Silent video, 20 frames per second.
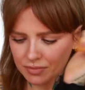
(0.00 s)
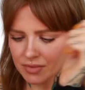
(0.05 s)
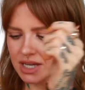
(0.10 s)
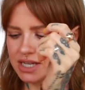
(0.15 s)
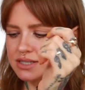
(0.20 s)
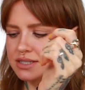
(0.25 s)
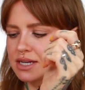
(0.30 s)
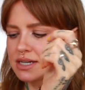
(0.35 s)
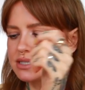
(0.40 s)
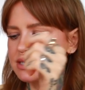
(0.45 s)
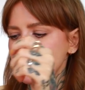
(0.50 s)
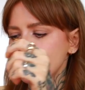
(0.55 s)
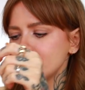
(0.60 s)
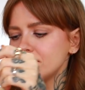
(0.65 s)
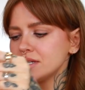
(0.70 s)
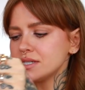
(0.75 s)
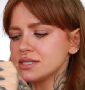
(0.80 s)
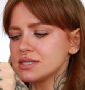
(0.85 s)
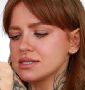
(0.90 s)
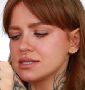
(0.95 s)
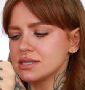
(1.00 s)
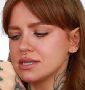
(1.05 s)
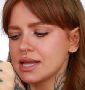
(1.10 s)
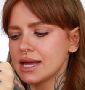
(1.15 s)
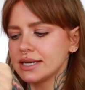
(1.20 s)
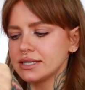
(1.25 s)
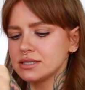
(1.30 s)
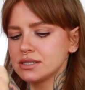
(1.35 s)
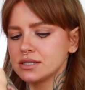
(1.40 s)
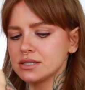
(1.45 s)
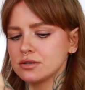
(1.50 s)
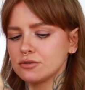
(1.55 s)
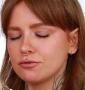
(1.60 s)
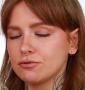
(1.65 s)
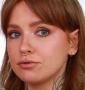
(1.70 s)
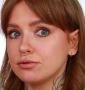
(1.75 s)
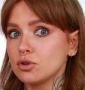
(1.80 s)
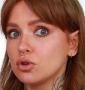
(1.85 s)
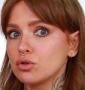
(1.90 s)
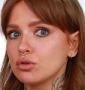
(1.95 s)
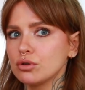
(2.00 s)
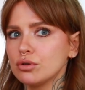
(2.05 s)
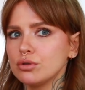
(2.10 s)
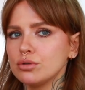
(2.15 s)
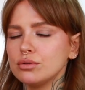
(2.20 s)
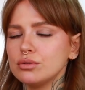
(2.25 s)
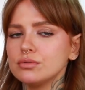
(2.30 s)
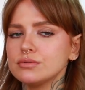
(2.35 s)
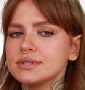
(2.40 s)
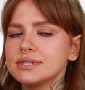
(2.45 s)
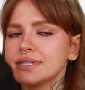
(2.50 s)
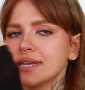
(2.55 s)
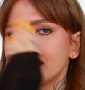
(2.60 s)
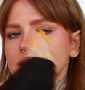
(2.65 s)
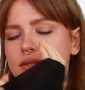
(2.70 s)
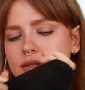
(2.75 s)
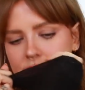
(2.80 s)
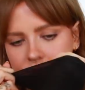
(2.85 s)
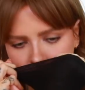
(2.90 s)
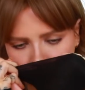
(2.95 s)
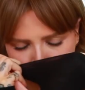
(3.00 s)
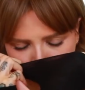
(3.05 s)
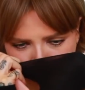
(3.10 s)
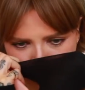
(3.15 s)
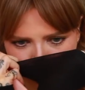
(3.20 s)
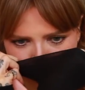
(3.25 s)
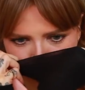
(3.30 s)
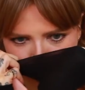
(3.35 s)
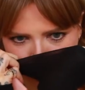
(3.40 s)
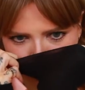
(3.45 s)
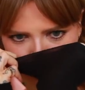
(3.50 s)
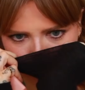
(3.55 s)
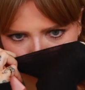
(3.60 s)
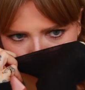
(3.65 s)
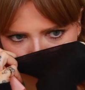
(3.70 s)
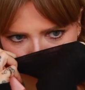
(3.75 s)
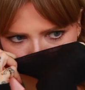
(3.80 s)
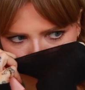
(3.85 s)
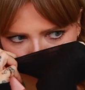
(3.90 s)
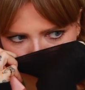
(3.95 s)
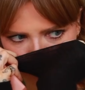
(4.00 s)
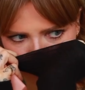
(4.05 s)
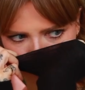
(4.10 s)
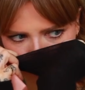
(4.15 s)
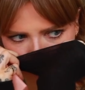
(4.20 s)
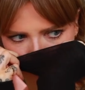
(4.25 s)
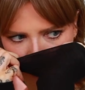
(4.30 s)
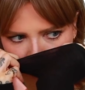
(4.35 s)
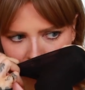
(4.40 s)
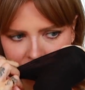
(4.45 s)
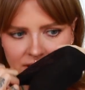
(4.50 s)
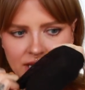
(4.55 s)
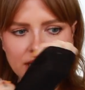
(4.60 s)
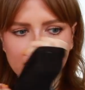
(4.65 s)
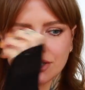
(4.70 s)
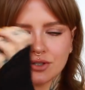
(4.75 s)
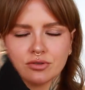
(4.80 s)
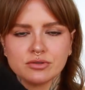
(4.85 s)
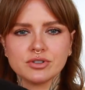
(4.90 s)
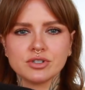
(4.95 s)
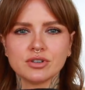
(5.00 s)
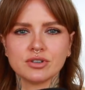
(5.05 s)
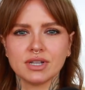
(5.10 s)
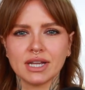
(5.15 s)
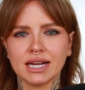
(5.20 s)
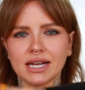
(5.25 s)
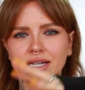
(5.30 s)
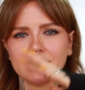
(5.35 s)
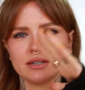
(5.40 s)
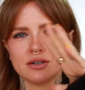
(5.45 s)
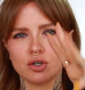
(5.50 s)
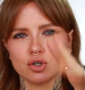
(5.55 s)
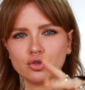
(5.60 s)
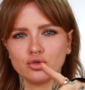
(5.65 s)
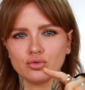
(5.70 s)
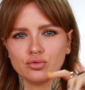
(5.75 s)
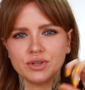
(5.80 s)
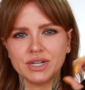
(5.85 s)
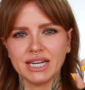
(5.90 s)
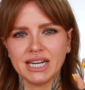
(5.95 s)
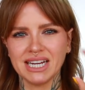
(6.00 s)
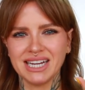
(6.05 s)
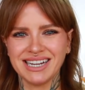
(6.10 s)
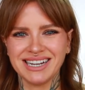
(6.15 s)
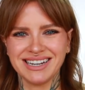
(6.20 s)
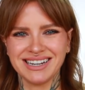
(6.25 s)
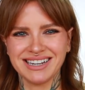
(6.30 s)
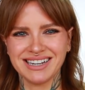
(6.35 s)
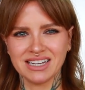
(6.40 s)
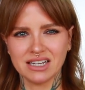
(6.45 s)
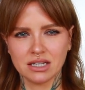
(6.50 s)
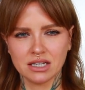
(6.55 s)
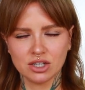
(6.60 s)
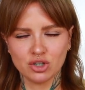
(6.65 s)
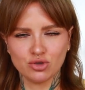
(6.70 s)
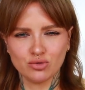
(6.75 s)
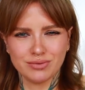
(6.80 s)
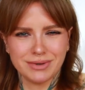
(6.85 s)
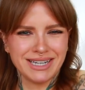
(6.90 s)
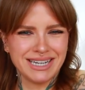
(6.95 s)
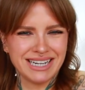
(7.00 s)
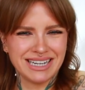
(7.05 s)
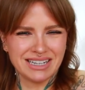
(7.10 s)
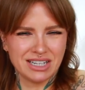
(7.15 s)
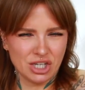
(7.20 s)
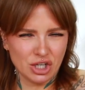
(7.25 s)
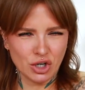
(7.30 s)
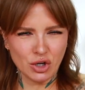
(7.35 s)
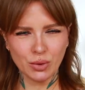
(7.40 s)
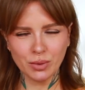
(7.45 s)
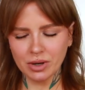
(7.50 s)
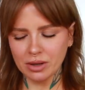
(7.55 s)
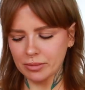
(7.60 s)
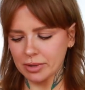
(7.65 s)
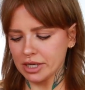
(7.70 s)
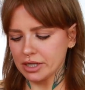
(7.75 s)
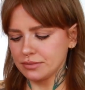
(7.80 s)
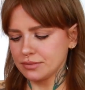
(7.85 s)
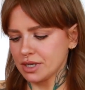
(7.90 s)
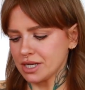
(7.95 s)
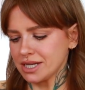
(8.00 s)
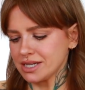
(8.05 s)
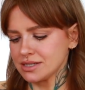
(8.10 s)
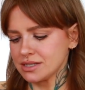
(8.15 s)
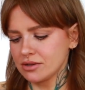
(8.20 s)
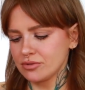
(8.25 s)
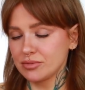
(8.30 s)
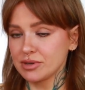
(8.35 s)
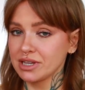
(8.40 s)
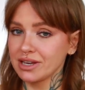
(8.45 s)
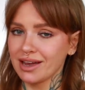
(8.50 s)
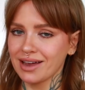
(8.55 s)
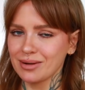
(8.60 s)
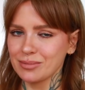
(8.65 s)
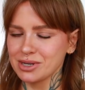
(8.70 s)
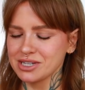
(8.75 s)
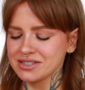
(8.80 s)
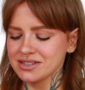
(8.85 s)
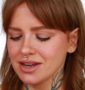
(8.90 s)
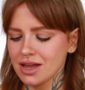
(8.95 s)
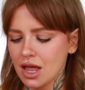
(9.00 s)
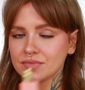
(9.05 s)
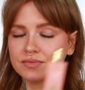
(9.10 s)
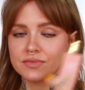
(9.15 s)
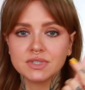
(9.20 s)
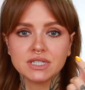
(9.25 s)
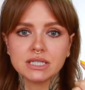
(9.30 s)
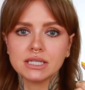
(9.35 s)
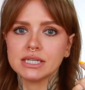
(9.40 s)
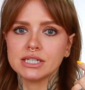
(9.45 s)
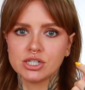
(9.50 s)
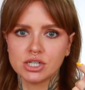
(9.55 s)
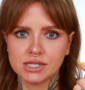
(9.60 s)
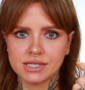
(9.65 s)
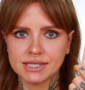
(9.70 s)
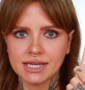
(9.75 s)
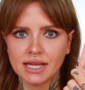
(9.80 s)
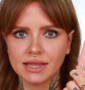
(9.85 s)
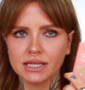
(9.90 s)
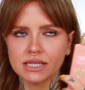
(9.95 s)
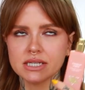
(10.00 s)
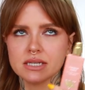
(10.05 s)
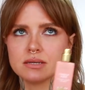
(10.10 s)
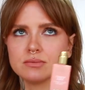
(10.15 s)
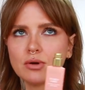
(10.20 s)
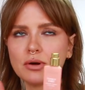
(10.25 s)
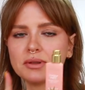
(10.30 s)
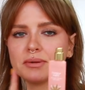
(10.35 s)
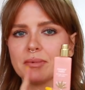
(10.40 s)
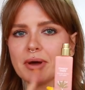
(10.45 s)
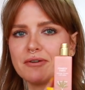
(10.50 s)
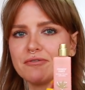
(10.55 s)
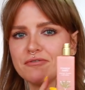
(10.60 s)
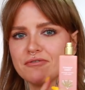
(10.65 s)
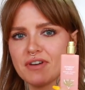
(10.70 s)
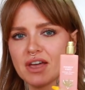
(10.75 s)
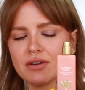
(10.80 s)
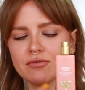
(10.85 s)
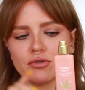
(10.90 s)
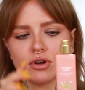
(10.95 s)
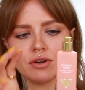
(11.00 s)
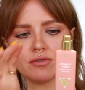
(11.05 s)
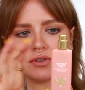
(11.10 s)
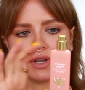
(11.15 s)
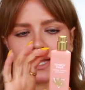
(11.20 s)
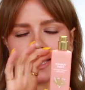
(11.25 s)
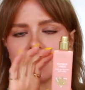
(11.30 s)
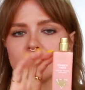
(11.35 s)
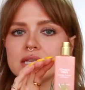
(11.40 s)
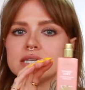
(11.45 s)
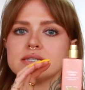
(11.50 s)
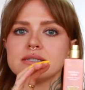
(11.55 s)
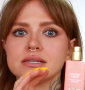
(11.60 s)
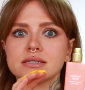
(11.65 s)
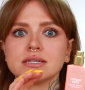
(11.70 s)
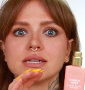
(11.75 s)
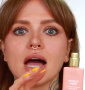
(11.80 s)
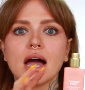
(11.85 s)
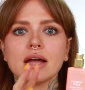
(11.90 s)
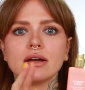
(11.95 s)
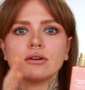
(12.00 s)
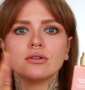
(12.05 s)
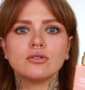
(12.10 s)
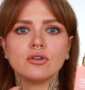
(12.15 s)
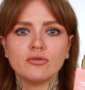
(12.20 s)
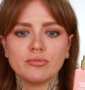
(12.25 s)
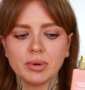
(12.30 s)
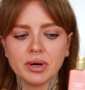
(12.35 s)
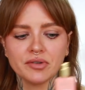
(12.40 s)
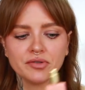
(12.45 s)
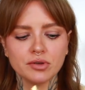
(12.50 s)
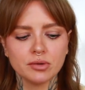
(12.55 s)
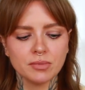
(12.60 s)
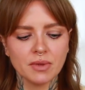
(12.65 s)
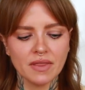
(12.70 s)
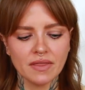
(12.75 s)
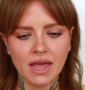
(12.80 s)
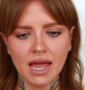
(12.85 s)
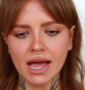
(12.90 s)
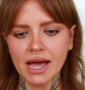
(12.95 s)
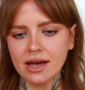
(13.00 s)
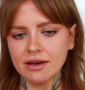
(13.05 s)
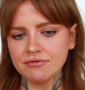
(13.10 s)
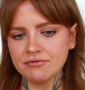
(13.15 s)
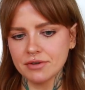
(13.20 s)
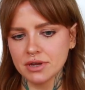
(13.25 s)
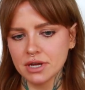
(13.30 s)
It does have this slight floral scent, but then it's also like a little green, green, you know what I mean? I guess that would be the cannabis. Delicious scent. This is probably my favorite of like this style of perfume that they have.